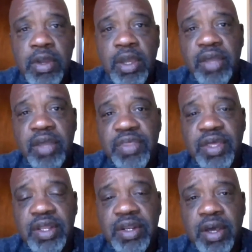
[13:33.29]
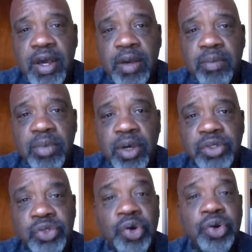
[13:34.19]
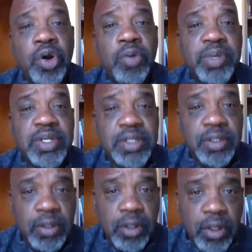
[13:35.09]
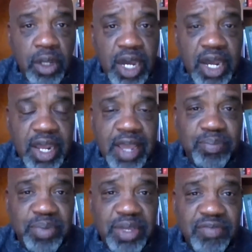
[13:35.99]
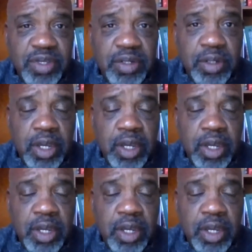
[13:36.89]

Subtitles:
And then a door opened at Pivot.